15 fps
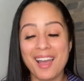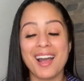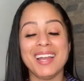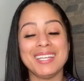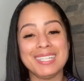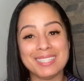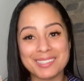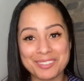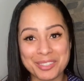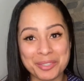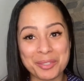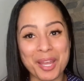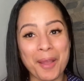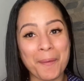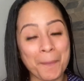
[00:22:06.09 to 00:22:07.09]
I need
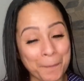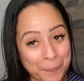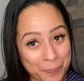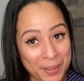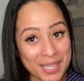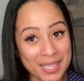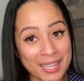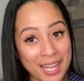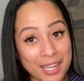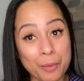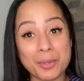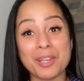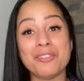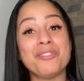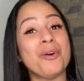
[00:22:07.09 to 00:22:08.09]
to be, and I
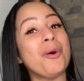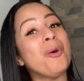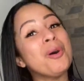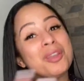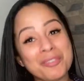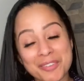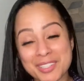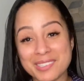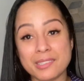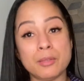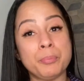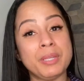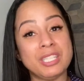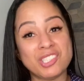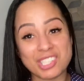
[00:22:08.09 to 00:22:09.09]
would love for all of us to
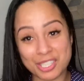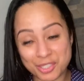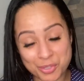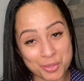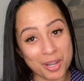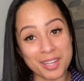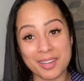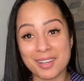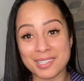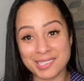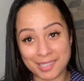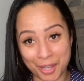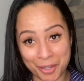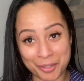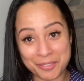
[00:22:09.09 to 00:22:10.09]
be gentle on
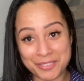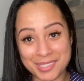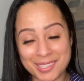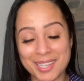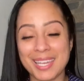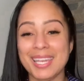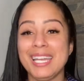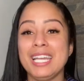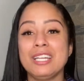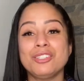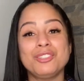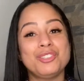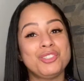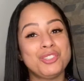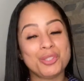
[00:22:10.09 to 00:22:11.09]
ourselves,
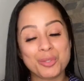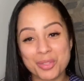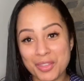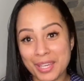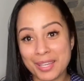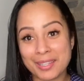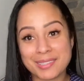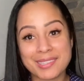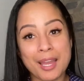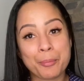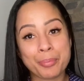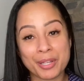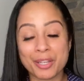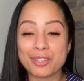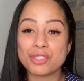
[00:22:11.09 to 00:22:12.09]
do things that
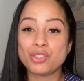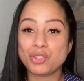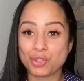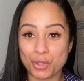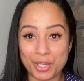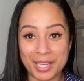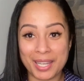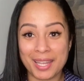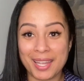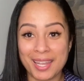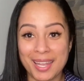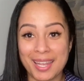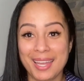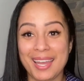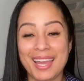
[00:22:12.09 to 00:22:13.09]
bring us joy
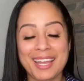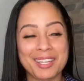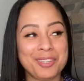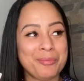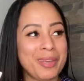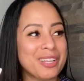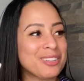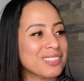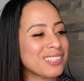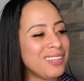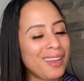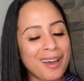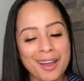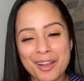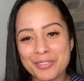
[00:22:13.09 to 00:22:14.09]
and make us
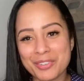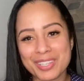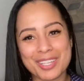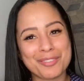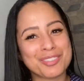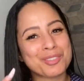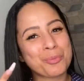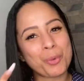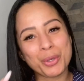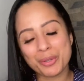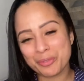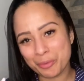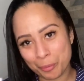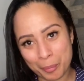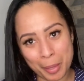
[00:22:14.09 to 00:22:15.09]
laugh and give us
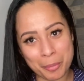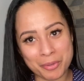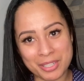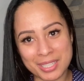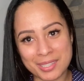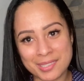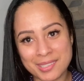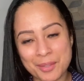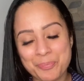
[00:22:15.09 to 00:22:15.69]
wonderful memories.